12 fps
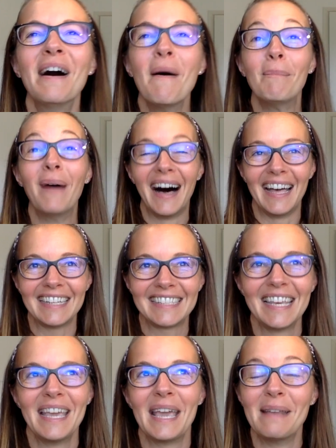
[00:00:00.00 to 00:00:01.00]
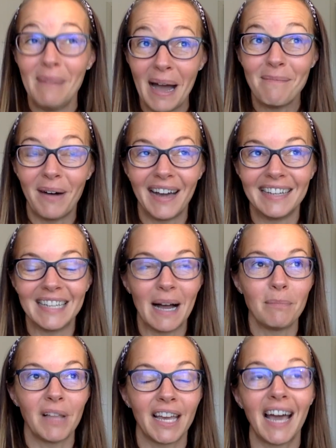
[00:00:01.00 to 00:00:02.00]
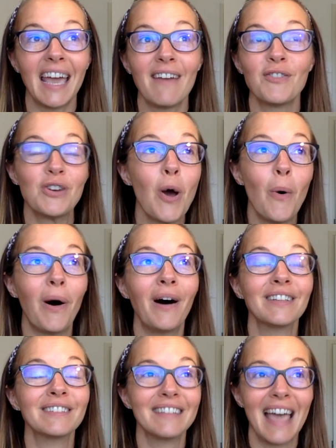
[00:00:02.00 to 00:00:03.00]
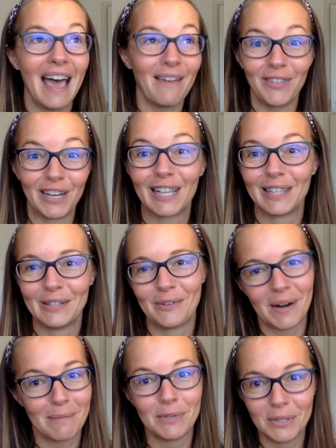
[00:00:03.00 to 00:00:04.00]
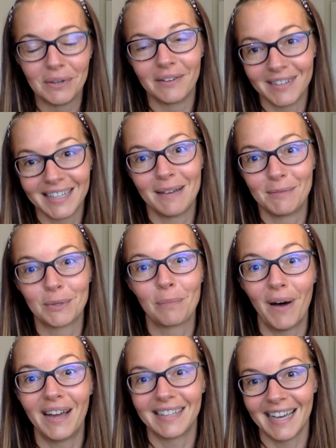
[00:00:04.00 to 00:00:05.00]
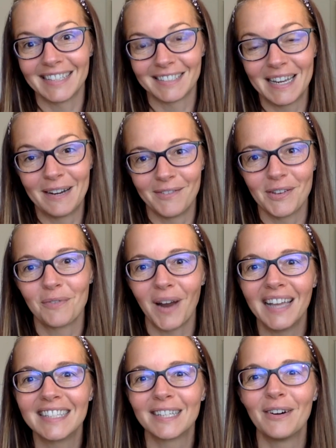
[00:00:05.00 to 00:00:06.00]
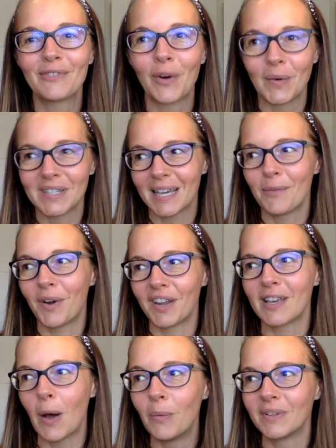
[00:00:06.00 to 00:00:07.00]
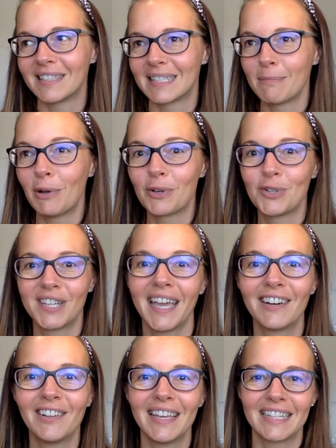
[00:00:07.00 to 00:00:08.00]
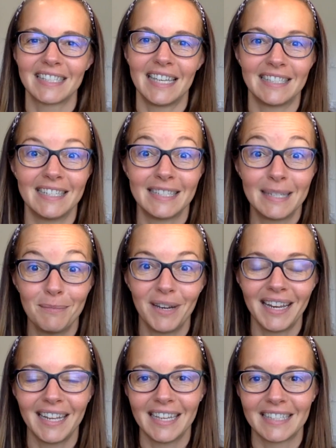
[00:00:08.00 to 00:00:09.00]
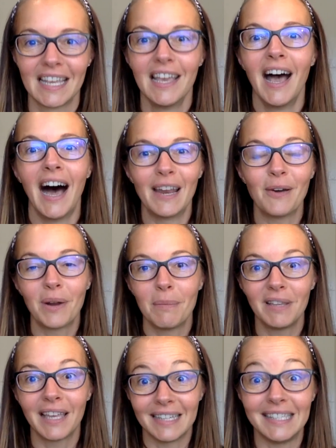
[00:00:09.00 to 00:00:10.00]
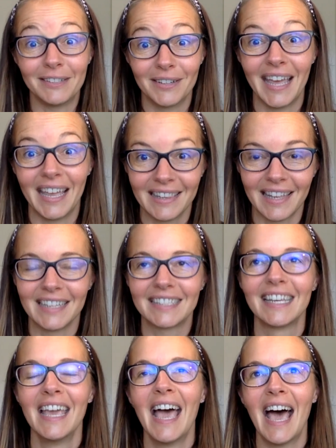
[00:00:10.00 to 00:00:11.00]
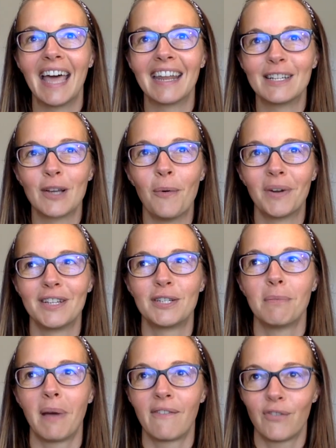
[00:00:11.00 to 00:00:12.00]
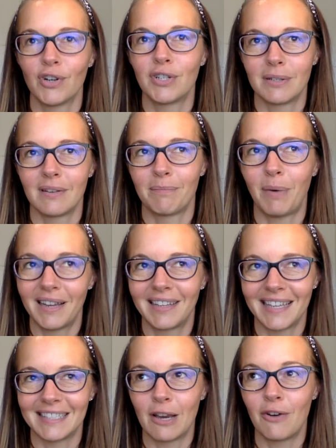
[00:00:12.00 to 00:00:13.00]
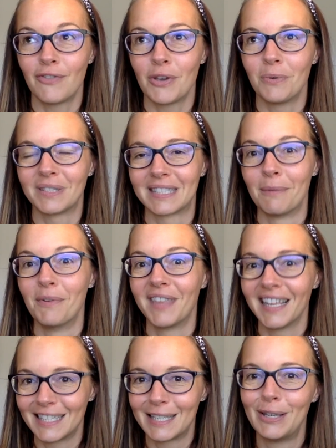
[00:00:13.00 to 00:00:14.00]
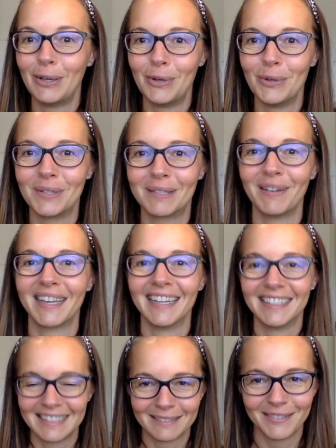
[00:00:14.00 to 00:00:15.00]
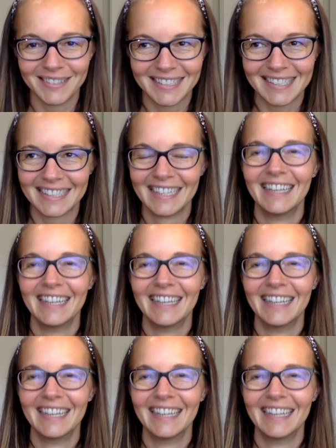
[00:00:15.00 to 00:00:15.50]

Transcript: But in my mind, I'm like, I have no effing clue what I'm doing when it comes to a podcast interview, right? So of course I want to go with the smaller channel. It's less intimidating. I don't want to be like a deer in headlights, and I don't want to do my first podcast interview with someone that's huge because it would just,